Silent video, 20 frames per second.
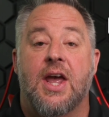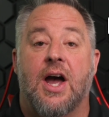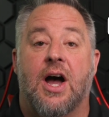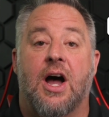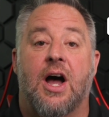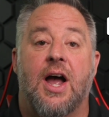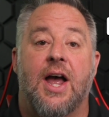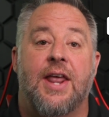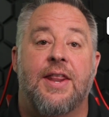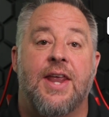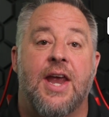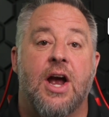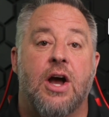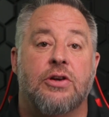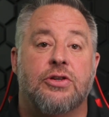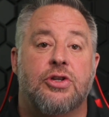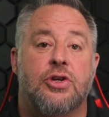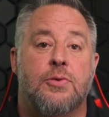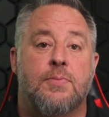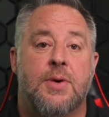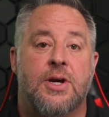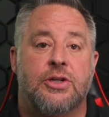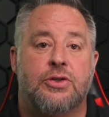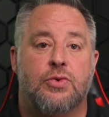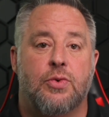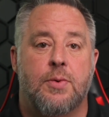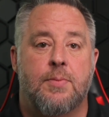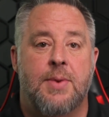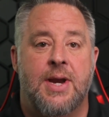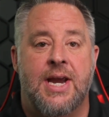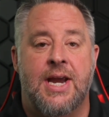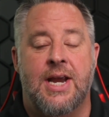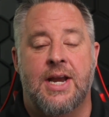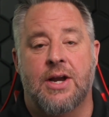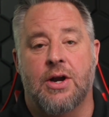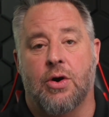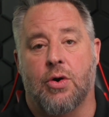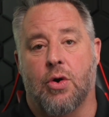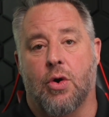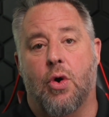And they also must
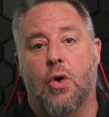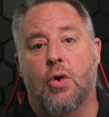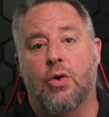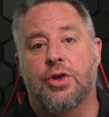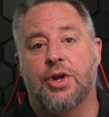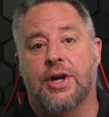remain or hold